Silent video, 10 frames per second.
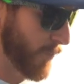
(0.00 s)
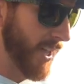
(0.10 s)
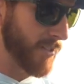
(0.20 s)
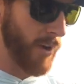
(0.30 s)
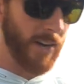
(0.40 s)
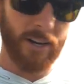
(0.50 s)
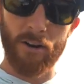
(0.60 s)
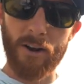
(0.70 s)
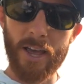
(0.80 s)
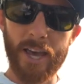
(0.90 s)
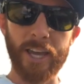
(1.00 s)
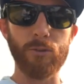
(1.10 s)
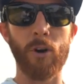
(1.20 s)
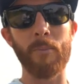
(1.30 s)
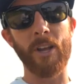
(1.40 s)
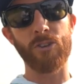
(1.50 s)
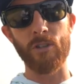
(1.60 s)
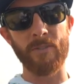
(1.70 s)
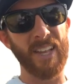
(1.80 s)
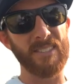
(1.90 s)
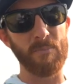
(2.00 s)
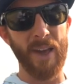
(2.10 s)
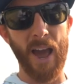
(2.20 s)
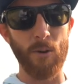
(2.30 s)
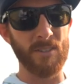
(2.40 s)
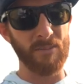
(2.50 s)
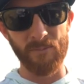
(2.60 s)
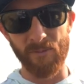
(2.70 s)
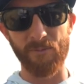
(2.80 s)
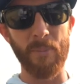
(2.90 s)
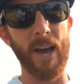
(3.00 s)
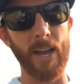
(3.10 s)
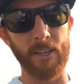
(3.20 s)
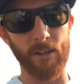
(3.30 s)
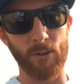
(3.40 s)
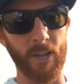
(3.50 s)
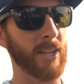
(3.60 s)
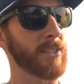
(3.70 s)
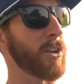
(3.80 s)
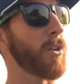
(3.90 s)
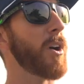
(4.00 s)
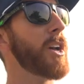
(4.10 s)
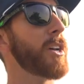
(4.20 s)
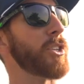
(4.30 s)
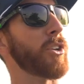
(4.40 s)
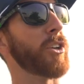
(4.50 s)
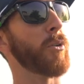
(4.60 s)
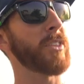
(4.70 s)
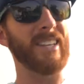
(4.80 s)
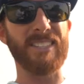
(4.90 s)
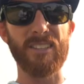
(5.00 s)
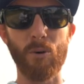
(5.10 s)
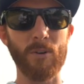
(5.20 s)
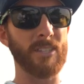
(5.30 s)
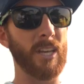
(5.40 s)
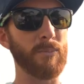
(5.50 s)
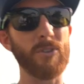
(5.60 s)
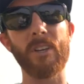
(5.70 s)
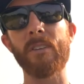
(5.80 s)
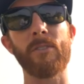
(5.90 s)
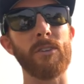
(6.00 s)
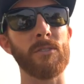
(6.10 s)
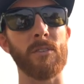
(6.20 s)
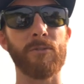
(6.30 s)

baits right here, and you want to make sure you've got some power, some oomph behind it, okay? So you could go with that slower tip. You could even use a